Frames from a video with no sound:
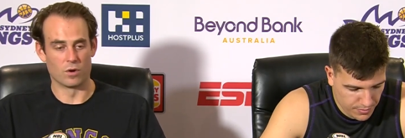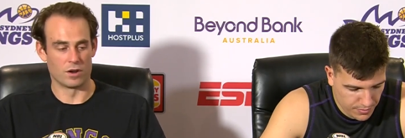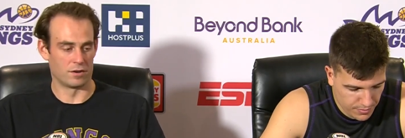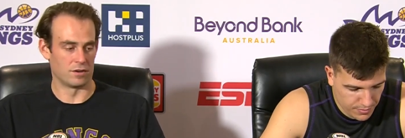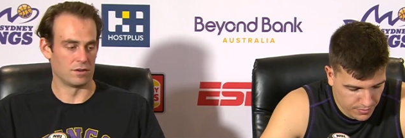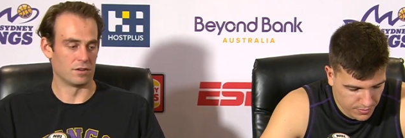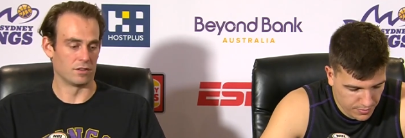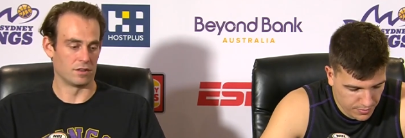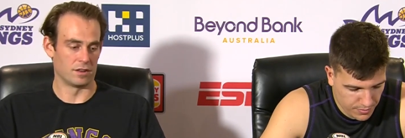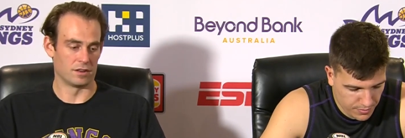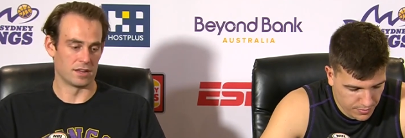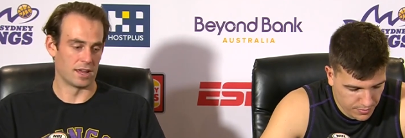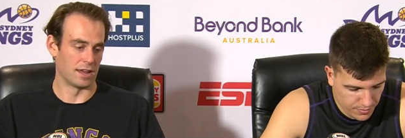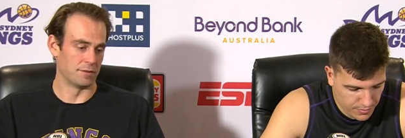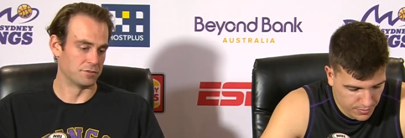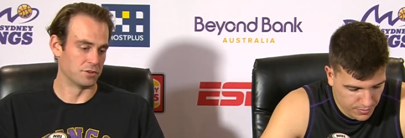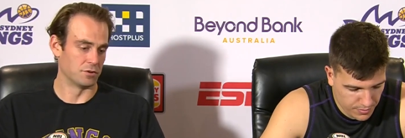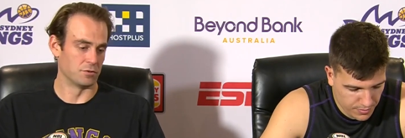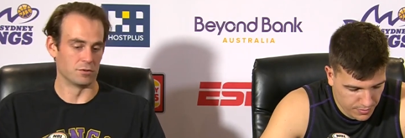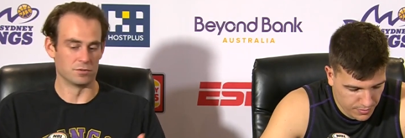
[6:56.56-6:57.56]
Speaker 1: went in
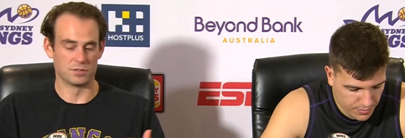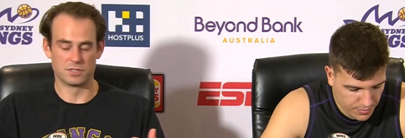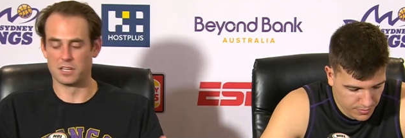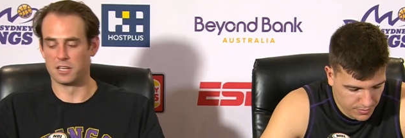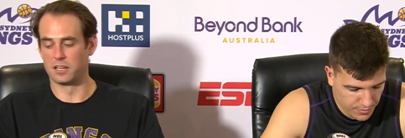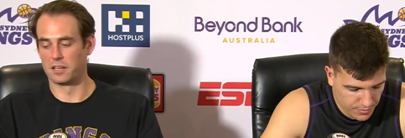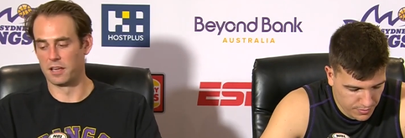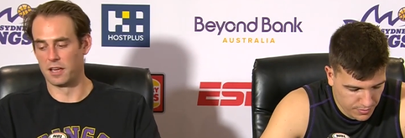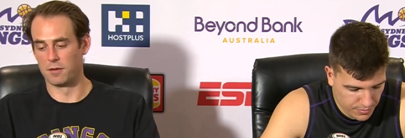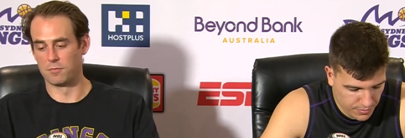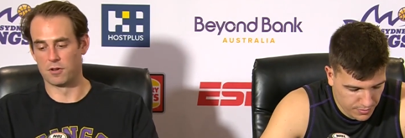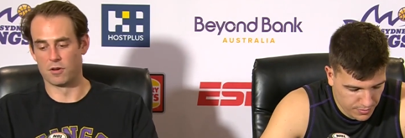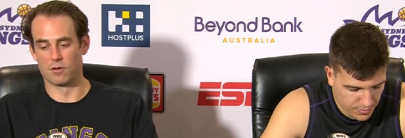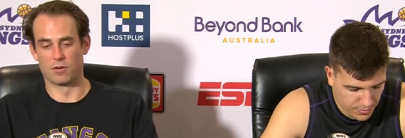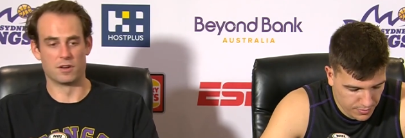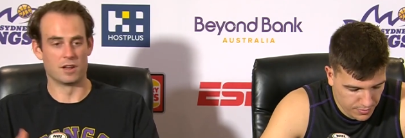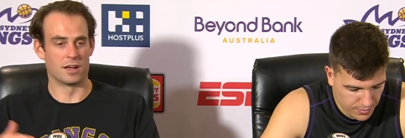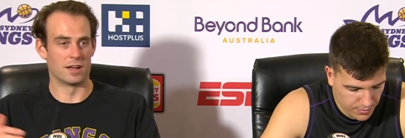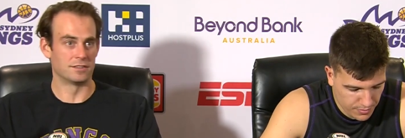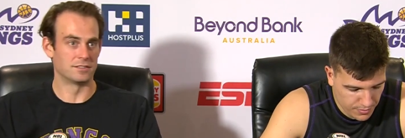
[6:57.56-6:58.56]
game two. It was he him
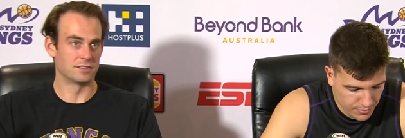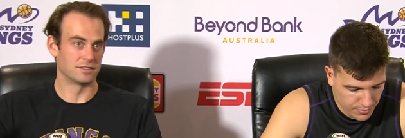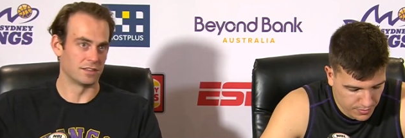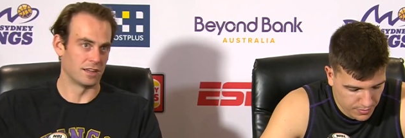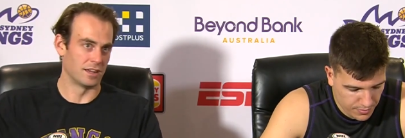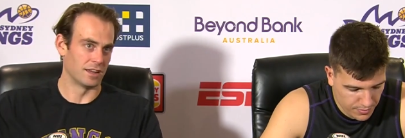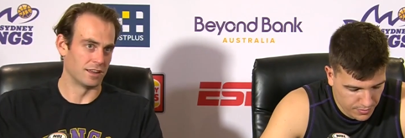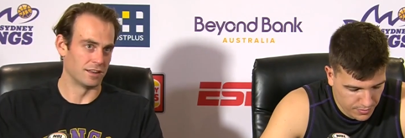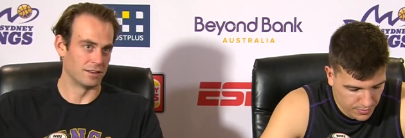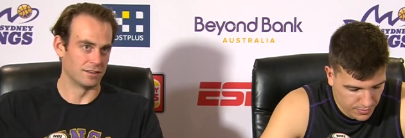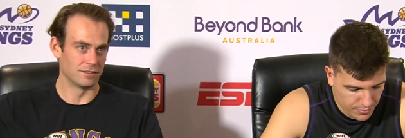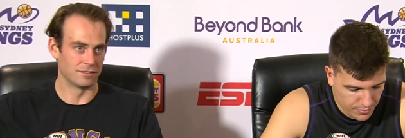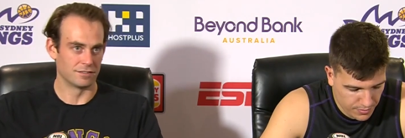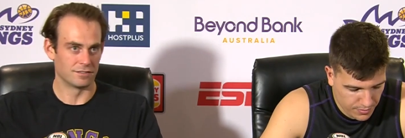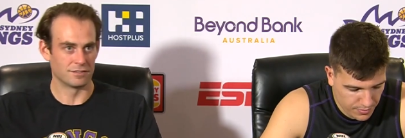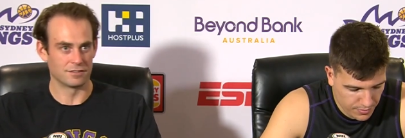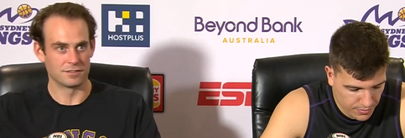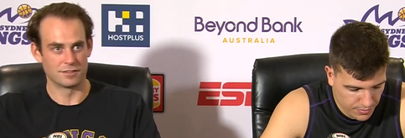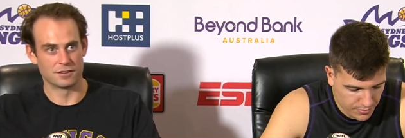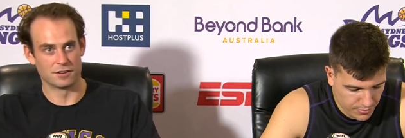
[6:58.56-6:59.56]
going nuts, and
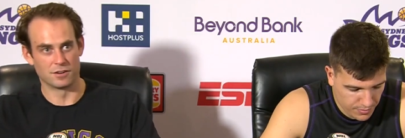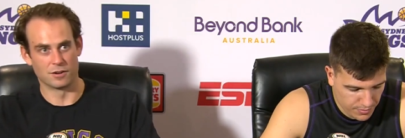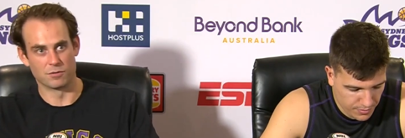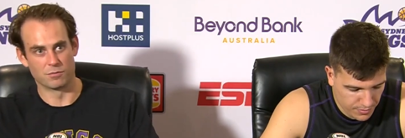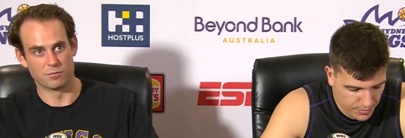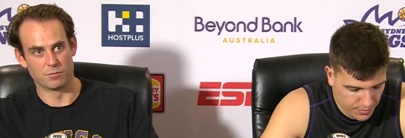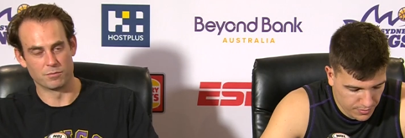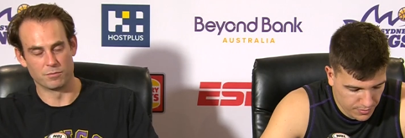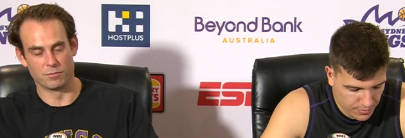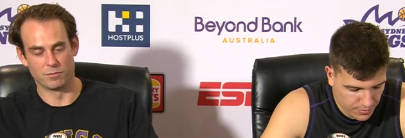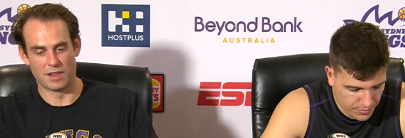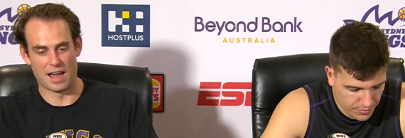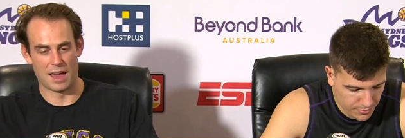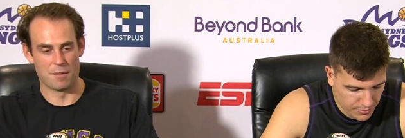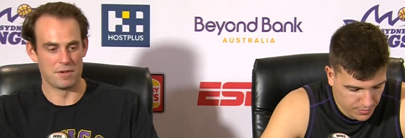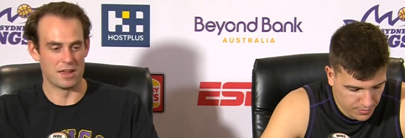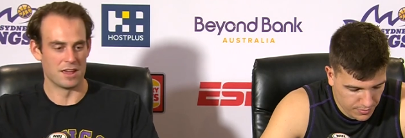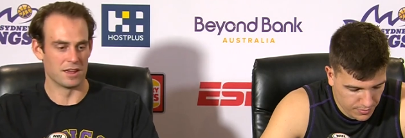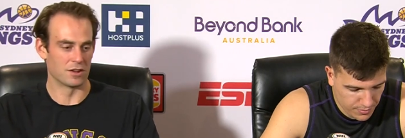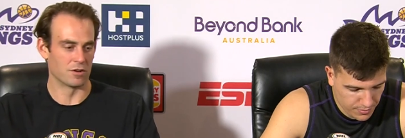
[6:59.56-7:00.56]
you know,
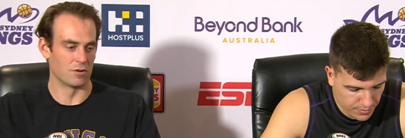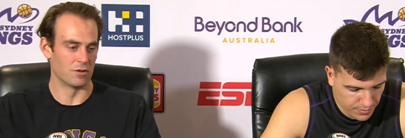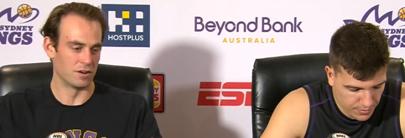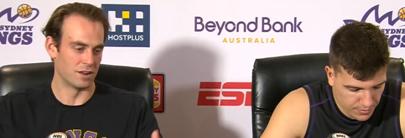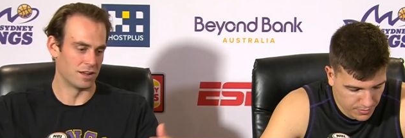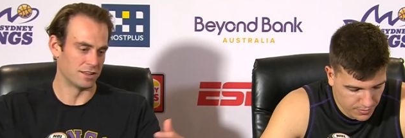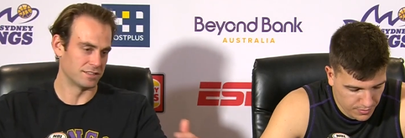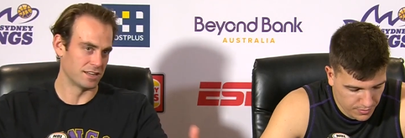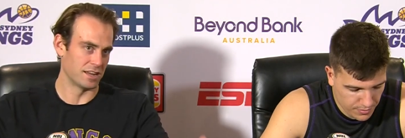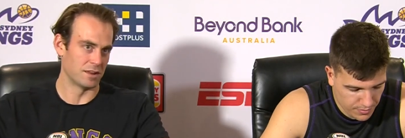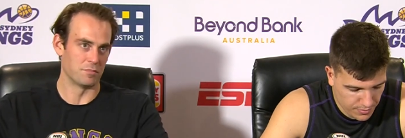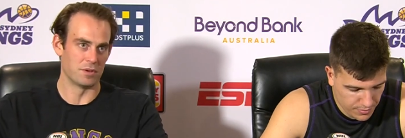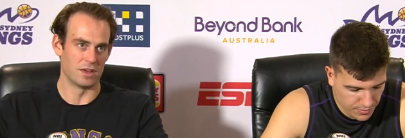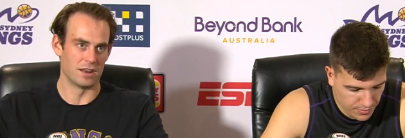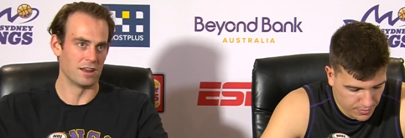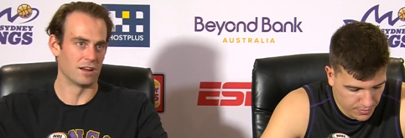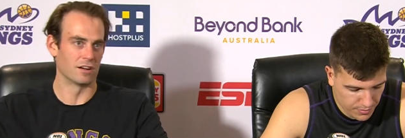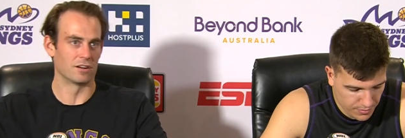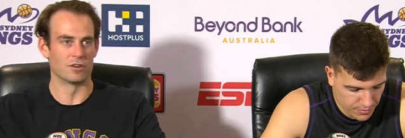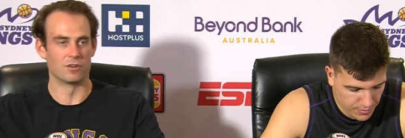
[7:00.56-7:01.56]
Lat Mayen going nuts, and
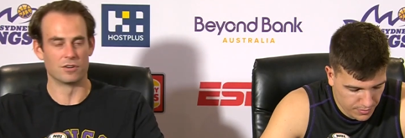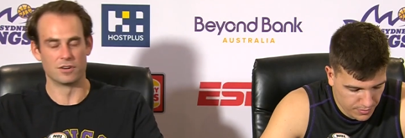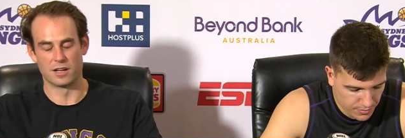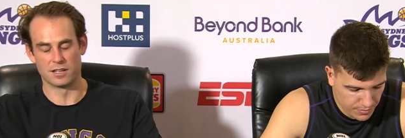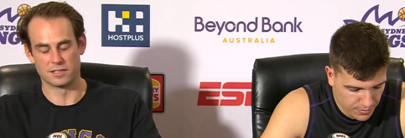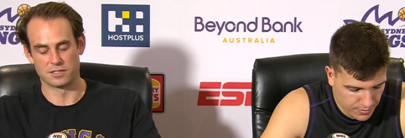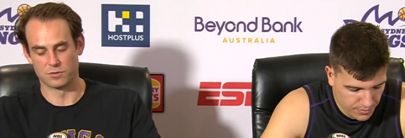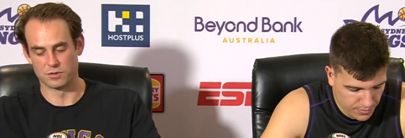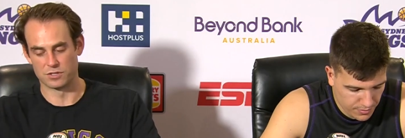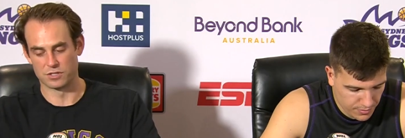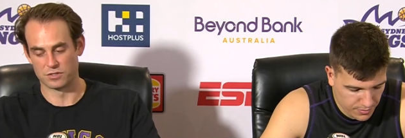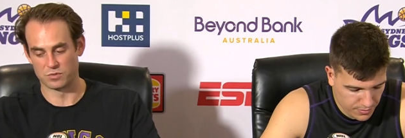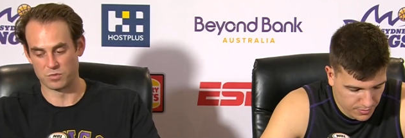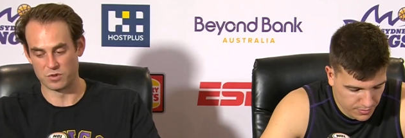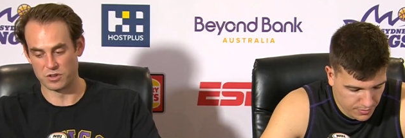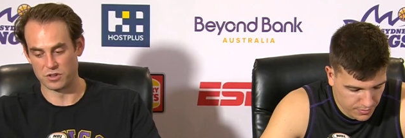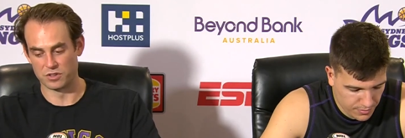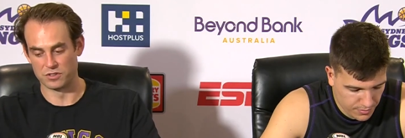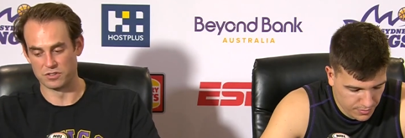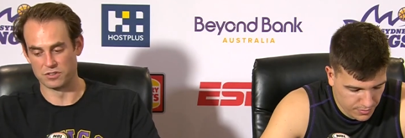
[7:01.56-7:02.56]
Ben Ayre going nuts. It was just
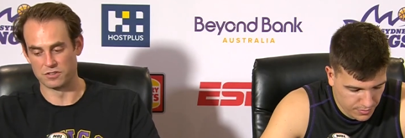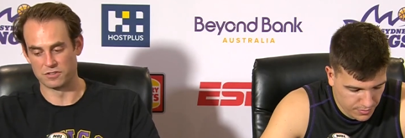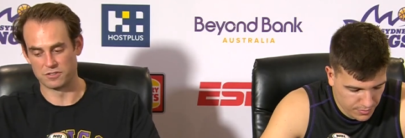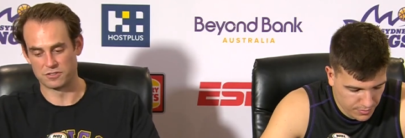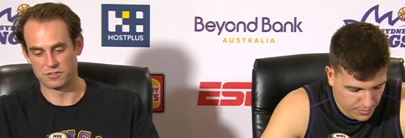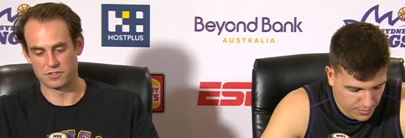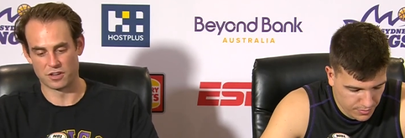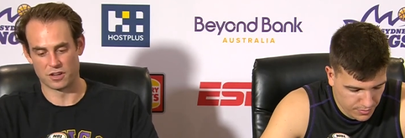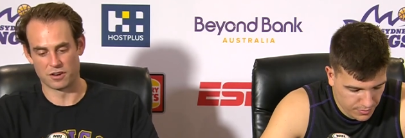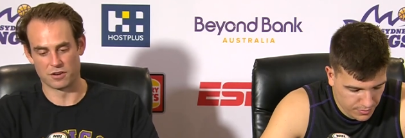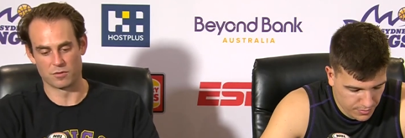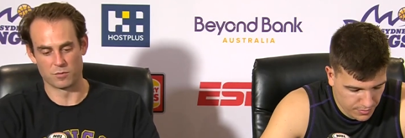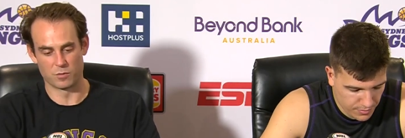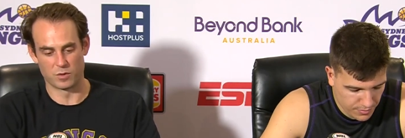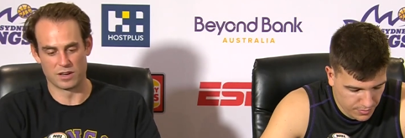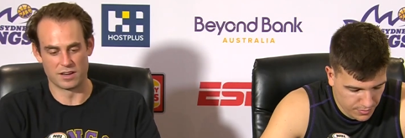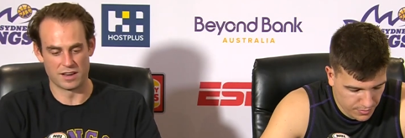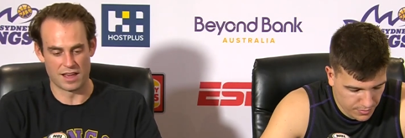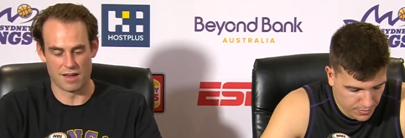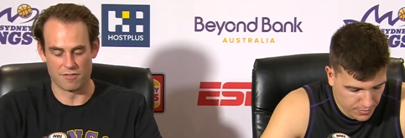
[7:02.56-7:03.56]
we couldn't shut.
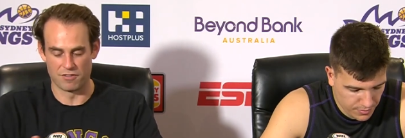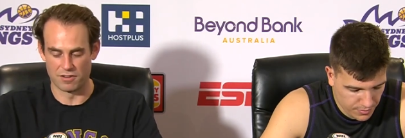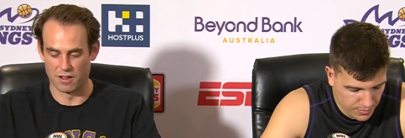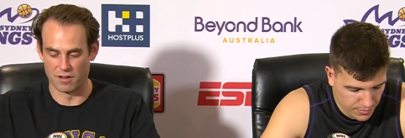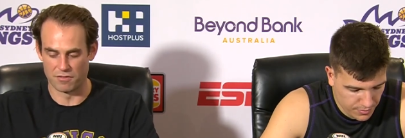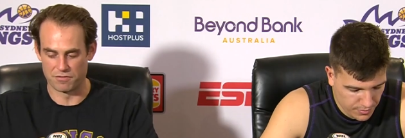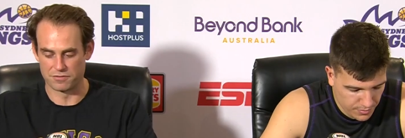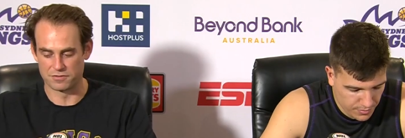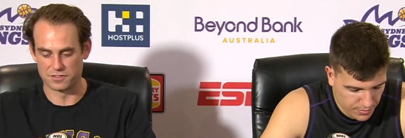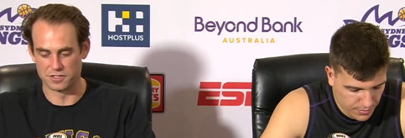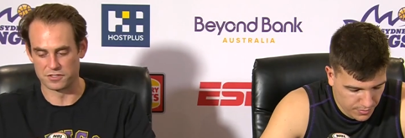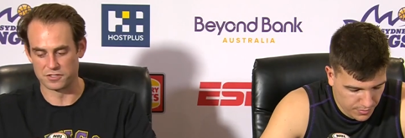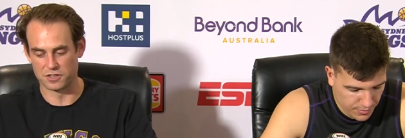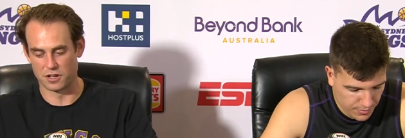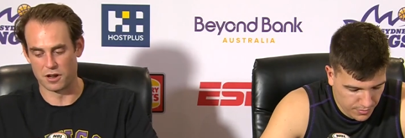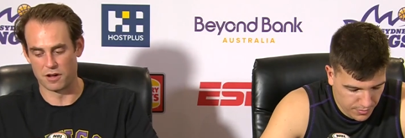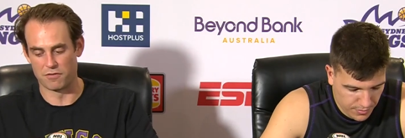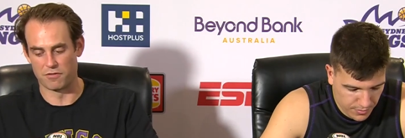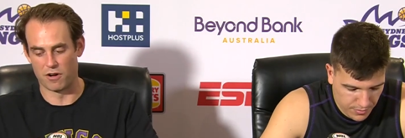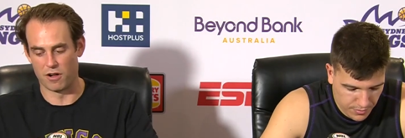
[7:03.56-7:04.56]
We didn't have enough to
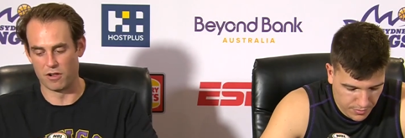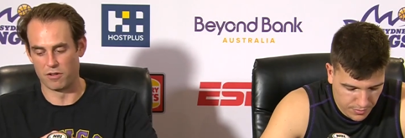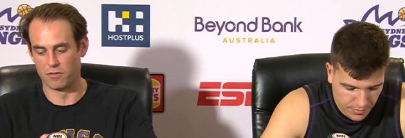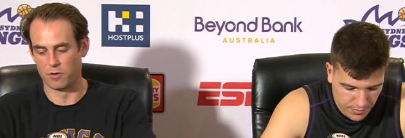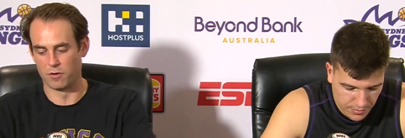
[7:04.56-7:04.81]
shut off all